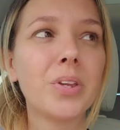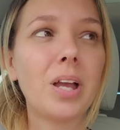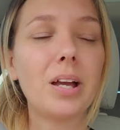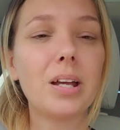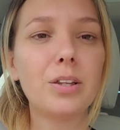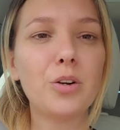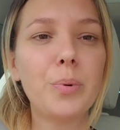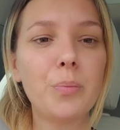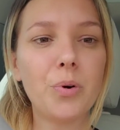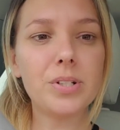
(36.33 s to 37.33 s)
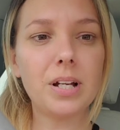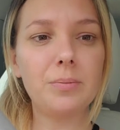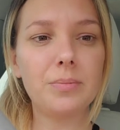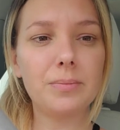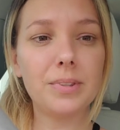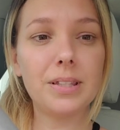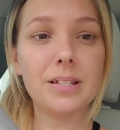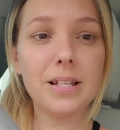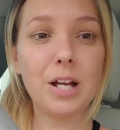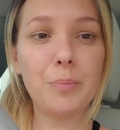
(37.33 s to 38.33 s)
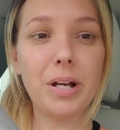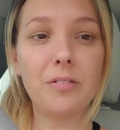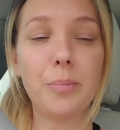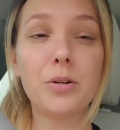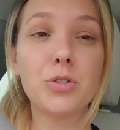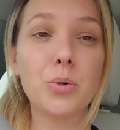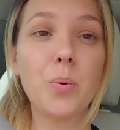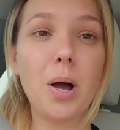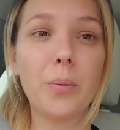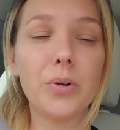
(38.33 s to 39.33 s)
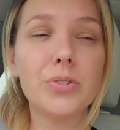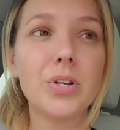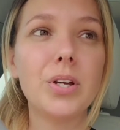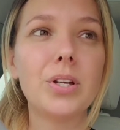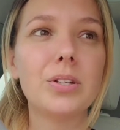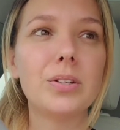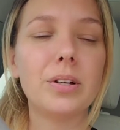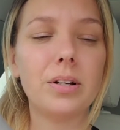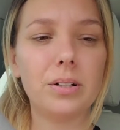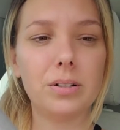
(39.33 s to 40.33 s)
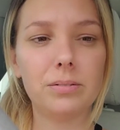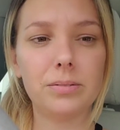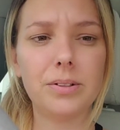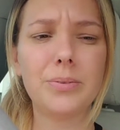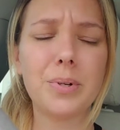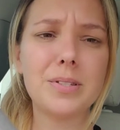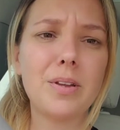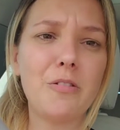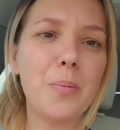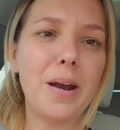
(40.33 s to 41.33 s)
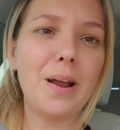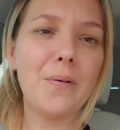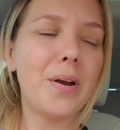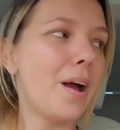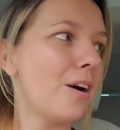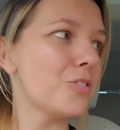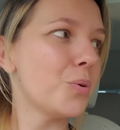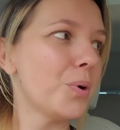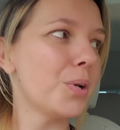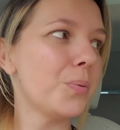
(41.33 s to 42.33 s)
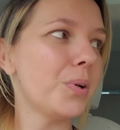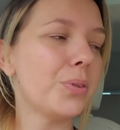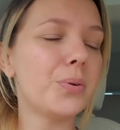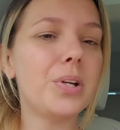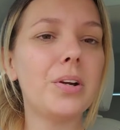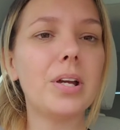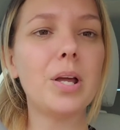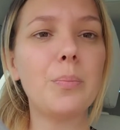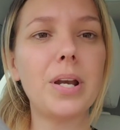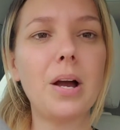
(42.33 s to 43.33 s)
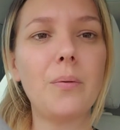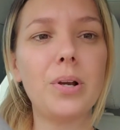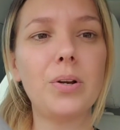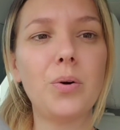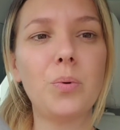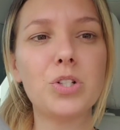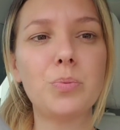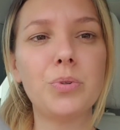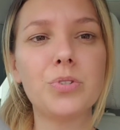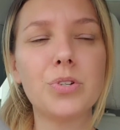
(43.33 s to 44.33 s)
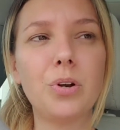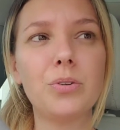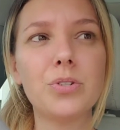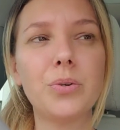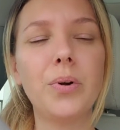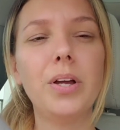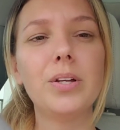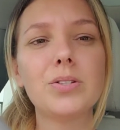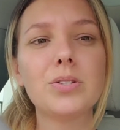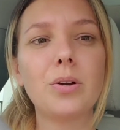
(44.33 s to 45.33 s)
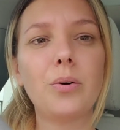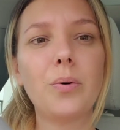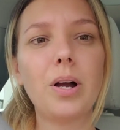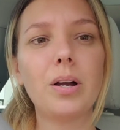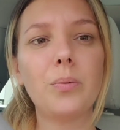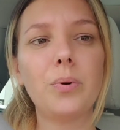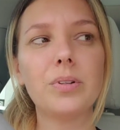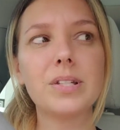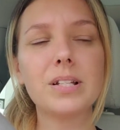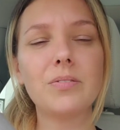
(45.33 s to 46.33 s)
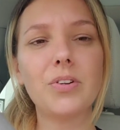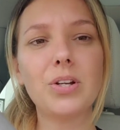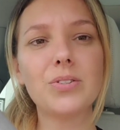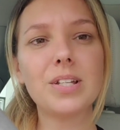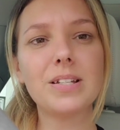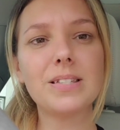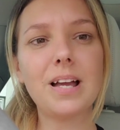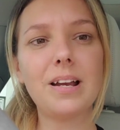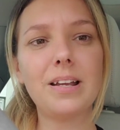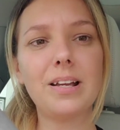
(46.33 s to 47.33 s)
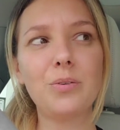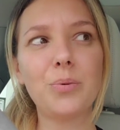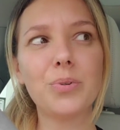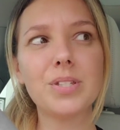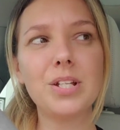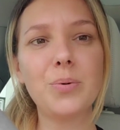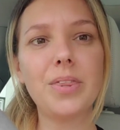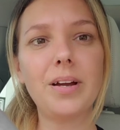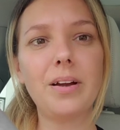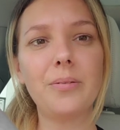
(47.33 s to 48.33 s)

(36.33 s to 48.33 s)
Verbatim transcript: I got a little bit more time this time. I have about two hours. Uh, no, I still have about an hour and a half. So we're going to run through here again, but now I know which booths to go to. So I will take some videos inside and we'll see you in there.